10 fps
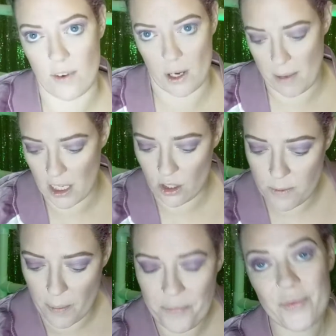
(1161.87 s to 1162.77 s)
is very Mean Girls,
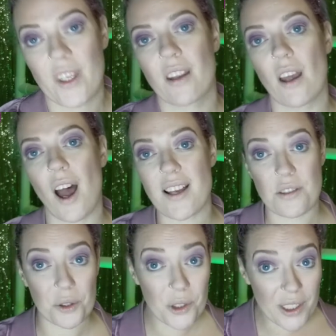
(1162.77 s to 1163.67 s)
but I
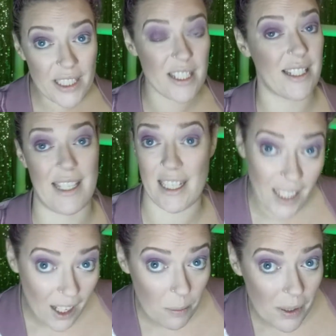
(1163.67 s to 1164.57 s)
saw Claudia
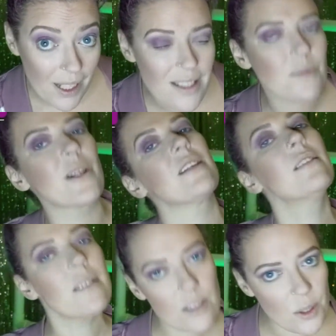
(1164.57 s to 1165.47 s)
Dean had a Pilates ring,
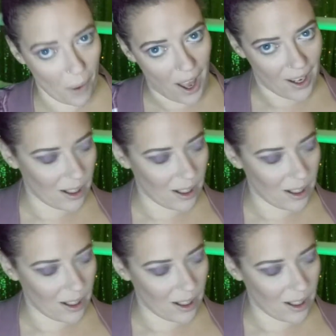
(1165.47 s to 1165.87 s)
so I